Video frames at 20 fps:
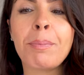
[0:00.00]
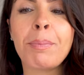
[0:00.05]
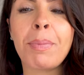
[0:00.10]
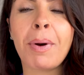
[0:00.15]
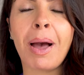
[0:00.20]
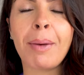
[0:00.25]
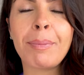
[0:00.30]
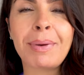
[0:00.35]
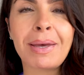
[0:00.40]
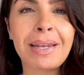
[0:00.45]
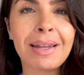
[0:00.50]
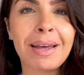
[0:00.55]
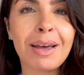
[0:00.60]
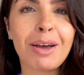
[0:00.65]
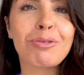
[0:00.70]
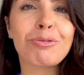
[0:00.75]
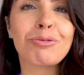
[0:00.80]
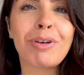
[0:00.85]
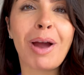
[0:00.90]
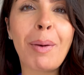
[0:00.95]
But I'm
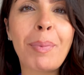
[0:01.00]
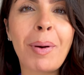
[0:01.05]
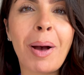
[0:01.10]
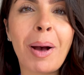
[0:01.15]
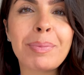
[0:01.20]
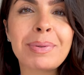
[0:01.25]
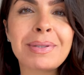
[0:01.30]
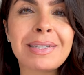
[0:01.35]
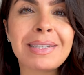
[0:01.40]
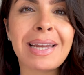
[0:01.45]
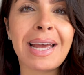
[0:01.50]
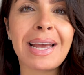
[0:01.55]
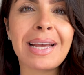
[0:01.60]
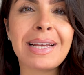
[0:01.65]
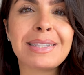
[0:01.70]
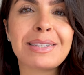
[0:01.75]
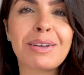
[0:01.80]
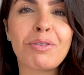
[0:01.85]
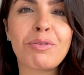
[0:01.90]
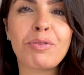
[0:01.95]
gonna wrap up
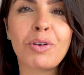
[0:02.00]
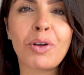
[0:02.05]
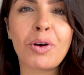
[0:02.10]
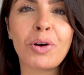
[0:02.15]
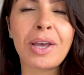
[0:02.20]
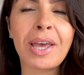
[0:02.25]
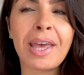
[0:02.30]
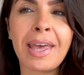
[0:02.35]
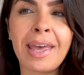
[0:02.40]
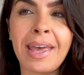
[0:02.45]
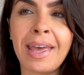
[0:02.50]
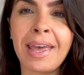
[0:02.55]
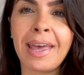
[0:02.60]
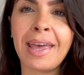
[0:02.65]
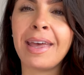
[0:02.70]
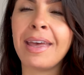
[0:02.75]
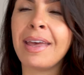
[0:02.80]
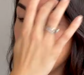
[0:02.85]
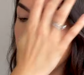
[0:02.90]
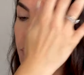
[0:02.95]
today's vlog
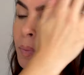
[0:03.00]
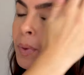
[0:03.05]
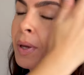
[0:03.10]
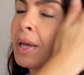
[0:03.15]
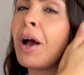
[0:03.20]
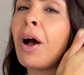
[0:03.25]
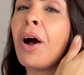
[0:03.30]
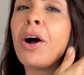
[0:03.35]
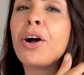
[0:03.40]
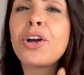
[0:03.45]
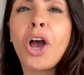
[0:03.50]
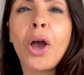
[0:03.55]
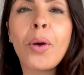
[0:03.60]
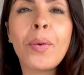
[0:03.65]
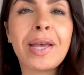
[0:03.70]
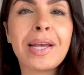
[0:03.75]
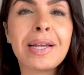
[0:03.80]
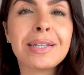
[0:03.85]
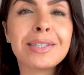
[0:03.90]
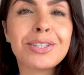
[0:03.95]
here. We are
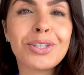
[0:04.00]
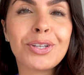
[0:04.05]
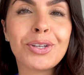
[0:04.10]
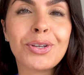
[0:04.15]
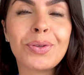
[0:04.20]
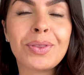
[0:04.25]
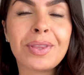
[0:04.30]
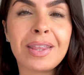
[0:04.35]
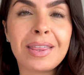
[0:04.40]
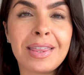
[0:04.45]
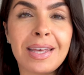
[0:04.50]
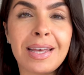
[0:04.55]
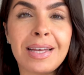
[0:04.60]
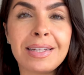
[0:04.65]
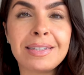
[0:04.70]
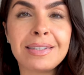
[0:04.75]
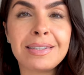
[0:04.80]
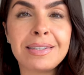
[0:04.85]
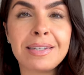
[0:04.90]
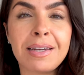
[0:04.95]
going to the
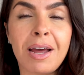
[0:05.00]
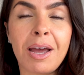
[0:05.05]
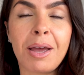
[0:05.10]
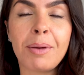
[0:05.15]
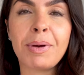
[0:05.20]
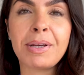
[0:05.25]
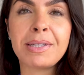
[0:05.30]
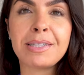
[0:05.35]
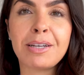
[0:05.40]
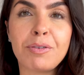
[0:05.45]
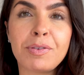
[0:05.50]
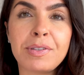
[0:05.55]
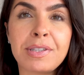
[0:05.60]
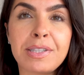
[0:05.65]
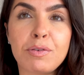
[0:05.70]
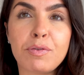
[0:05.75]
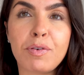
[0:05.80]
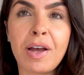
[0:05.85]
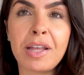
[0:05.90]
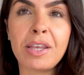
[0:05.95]
theatre tonight, myself and
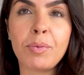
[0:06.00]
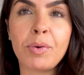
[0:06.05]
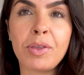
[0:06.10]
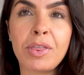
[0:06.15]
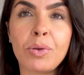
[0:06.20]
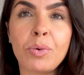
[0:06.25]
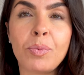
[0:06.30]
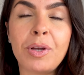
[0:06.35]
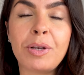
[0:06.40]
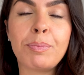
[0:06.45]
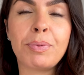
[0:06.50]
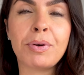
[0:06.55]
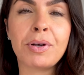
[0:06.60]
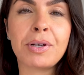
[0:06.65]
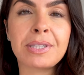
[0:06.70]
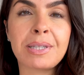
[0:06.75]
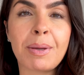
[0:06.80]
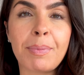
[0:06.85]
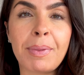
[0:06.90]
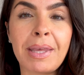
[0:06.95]
Stefania. We thought we'd
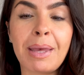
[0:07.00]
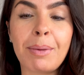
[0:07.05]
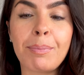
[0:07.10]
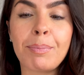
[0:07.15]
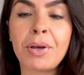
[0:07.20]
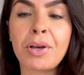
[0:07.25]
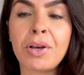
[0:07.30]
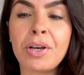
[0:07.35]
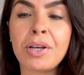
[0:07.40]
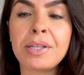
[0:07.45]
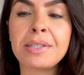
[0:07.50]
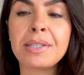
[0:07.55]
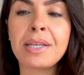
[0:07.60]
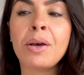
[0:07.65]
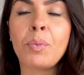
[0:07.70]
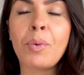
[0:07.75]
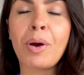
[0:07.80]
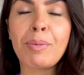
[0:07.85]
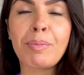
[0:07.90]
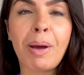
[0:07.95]
book something in because
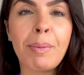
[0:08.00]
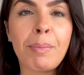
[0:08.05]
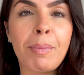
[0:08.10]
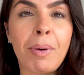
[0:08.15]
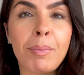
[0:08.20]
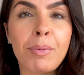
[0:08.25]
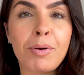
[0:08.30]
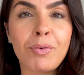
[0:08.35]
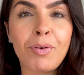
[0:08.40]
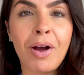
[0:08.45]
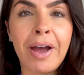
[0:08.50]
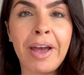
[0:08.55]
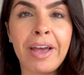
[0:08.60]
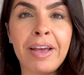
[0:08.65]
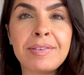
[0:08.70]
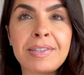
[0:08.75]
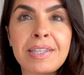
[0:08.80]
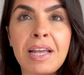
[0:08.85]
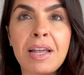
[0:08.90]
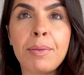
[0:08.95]
when my mum
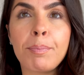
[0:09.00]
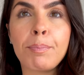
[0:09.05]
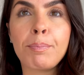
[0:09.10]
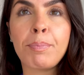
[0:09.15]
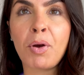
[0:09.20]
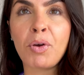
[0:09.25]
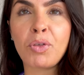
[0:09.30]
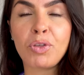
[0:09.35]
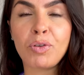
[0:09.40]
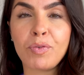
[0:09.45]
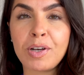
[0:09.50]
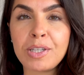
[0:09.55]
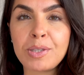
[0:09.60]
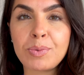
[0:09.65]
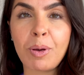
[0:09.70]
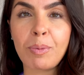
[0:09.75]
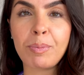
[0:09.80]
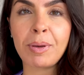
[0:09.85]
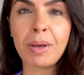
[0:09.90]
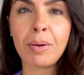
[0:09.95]
arrives, both of
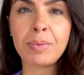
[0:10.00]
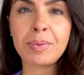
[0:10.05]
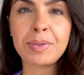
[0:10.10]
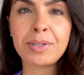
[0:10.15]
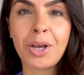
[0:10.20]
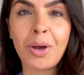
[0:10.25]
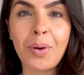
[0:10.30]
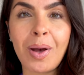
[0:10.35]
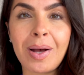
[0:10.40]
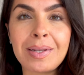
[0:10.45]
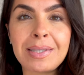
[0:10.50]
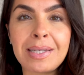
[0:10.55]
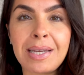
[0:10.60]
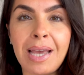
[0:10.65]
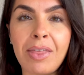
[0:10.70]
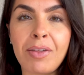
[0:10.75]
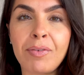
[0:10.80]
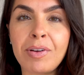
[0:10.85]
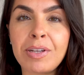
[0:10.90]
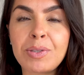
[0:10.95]
us won't be able to go out
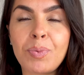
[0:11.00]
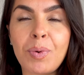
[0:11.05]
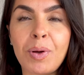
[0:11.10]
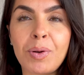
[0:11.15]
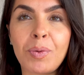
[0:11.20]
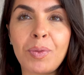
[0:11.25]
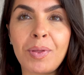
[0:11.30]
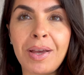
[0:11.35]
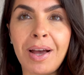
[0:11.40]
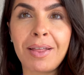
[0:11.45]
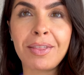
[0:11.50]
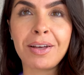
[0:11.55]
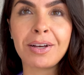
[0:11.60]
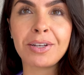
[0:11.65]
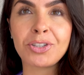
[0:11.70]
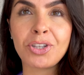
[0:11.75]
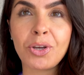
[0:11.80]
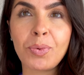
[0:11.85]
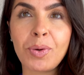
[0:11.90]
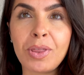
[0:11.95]
together. It's one or the other.
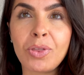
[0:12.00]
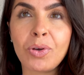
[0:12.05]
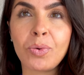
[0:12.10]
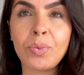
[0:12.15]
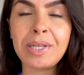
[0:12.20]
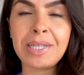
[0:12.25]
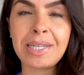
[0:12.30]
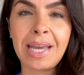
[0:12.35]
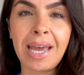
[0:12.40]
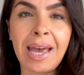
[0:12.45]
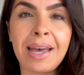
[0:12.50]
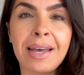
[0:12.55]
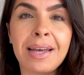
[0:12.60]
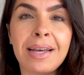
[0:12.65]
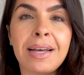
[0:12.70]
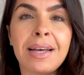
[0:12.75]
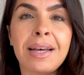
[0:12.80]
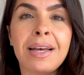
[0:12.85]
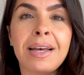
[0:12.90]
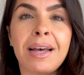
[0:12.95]
So we thought we'd
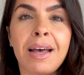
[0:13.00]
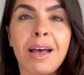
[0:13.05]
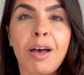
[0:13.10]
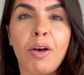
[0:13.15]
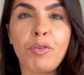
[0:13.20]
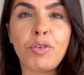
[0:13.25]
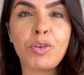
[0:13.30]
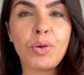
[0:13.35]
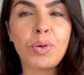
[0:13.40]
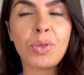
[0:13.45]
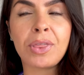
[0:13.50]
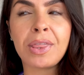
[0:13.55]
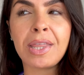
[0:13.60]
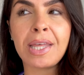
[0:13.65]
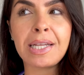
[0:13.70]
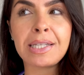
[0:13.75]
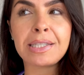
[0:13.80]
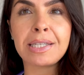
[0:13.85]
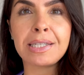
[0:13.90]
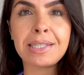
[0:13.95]
get a few
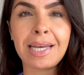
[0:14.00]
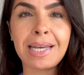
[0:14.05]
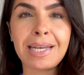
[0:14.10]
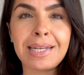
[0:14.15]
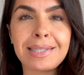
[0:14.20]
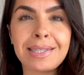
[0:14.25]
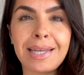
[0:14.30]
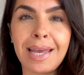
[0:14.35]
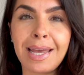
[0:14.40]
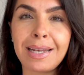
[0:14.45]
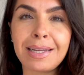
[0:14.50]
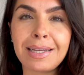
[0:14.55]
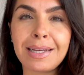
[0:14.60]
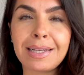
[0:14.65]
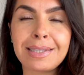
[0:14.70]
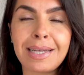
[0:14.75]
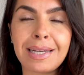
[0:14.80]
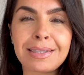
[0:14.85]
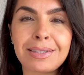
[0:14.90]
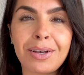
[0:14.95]
theatre dates in
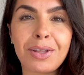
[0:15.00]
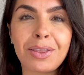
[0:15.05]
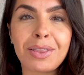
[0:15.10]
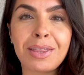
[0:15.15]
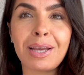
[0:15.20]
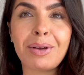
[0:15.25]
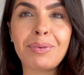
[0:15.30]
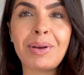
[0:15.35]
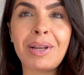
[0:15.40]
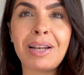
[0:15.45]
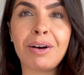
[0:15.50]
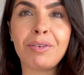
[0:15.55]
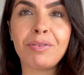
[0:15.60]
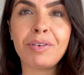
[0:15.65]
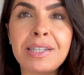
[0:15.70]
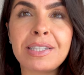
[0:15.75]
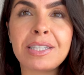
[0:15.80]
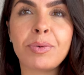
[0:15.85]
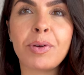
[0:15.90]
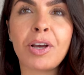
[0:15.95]
because that's our thing. We love
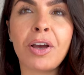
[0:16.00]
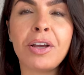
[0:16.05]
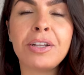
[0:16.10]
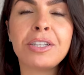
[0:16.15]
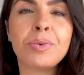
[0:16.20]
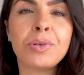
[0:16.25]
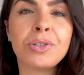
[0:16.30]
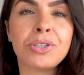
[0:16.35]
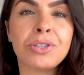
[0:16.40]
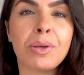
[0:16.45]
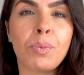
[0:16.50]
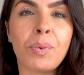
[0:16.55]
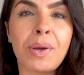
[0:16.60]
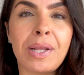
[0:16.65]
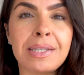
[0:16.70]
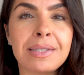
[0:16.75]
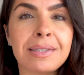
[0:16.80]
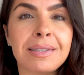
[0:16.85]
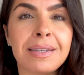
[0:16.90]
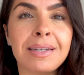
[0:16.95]
So we're going to watch The
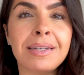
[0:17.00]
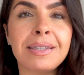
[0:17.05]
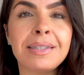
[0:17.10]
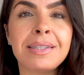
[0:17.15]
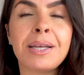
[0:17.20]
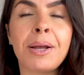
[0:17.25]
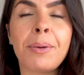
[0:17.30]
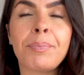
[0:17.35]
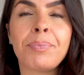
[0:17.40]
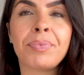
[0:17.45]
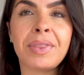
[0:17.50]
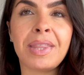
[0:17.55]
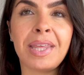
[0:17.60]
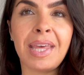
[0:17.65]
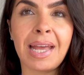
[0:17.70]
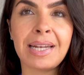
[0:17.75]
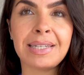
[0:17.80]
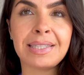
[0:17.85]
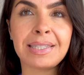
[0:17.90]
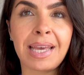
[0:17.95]
Windsors,
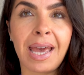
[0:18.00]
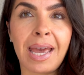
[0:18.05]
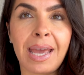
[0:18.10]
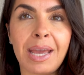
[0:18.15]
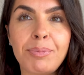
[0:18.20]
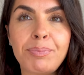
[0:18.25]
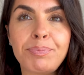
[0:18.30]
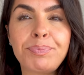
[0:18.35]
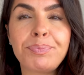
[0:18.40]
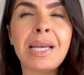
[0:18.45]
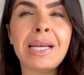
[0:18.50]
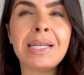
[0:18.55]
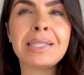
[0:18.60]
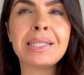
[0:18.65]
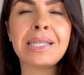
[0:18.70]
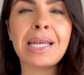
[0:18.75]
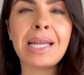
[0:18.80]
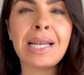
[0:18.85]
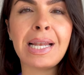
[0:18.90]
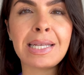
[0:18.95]
The End Game.
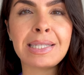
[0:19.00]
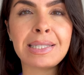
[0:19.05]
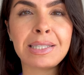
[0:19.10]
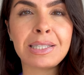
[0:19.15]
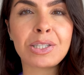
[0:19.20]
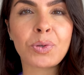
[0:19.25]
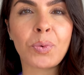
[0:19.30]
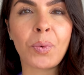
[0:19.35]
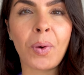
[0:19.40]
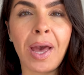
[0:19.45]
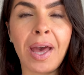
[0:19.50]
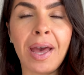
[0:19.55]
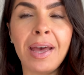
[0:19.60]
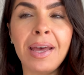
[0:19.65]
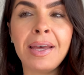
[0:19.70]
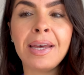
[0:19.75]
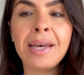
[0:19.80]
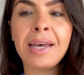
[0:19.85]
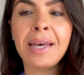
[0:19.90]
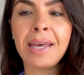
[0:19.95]
It's near Leicester
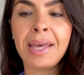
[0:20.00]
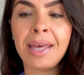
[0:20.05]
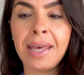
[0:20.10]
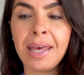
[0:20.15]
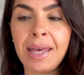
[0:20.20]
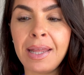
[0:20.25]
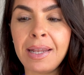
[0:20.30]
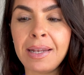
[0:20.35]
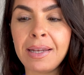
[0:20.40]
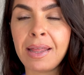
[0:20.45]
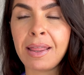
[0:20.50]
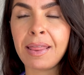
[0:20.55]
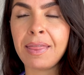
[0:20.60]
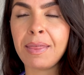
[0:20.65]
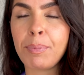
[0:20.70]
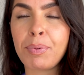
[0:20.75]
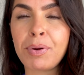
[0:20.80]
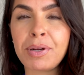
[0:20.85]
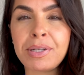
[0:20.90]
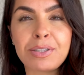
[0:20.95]
Square in
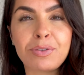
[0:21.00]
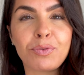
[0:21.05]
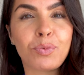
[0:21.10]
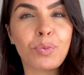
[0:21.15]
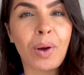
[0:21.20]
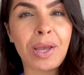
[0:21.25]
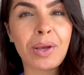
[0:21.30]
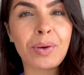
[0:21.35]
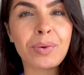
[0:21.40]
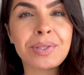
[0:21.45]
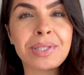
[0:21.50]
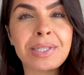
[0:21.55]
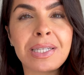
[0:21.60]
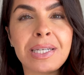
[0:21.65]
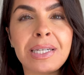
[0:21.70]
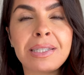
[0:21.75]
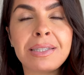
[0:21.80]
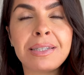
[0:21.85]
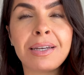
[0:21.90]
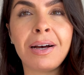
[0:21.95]
the Prince of Wales
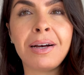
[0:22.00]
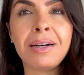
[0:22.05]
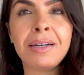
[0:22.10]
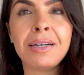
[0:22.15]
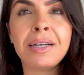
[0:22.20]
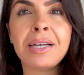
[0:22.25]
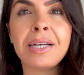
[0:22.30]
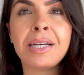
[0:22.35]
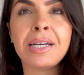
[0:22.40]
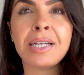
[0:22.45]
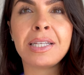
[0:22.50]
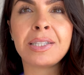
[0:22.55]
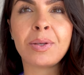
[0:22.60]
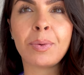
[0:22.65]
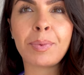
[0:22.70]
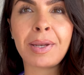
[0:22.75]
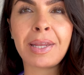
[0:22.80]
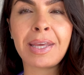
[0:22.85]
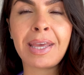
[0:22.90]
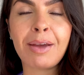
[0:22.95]
Theatre.
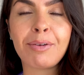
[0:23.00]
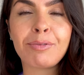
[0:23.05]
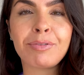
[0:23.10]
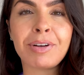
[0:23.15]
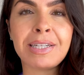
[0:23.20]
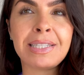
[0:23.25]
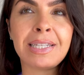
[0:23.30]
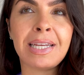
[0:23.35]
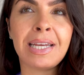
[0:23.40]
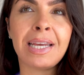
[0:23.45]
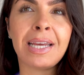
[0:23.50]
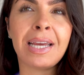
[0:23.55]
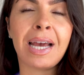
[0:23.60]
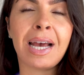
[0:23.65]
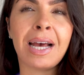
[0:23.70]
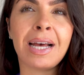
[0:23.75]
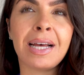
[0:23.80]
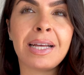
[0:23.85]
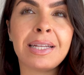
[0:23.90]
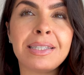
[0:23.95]
So I'm going to get ready
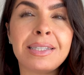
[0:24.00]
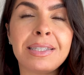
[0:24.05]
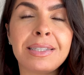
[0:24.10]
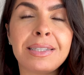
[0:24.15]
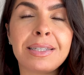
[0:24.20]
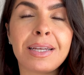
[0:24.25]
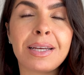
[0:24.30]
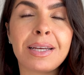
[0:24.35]
and